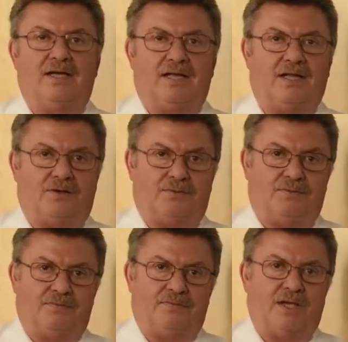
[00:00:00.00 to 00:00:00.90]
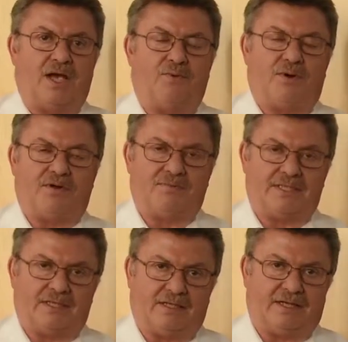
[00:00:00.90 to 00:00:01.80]
Hello, and welcome
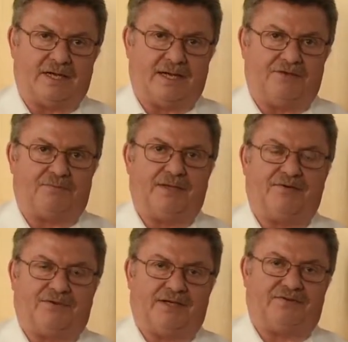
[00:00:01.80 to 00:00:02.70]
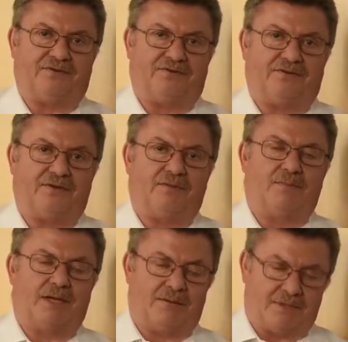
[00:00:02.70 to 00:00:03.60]
to Teledyne SP Devices.
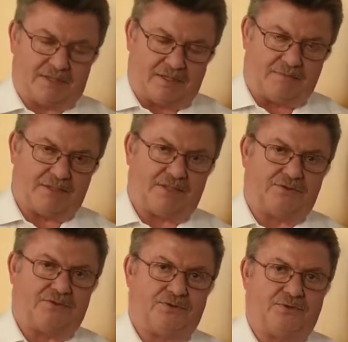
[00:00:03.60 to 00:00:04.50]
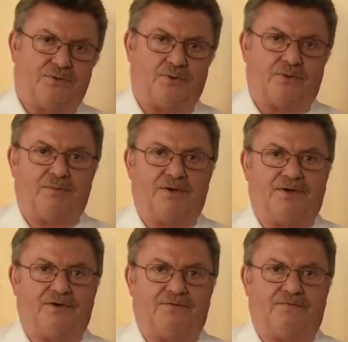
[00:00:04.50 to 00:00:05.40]
My name is Thomas Elter, North
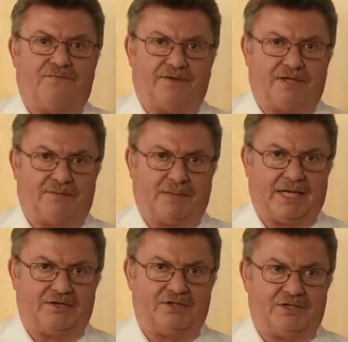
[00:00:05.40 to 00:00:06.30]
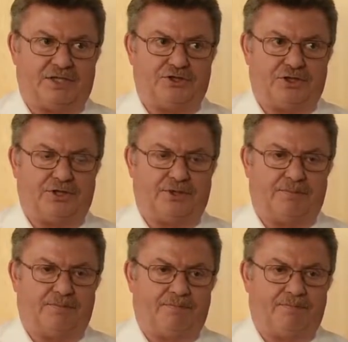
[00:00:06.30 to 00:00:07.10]
American Field Applications Engineer.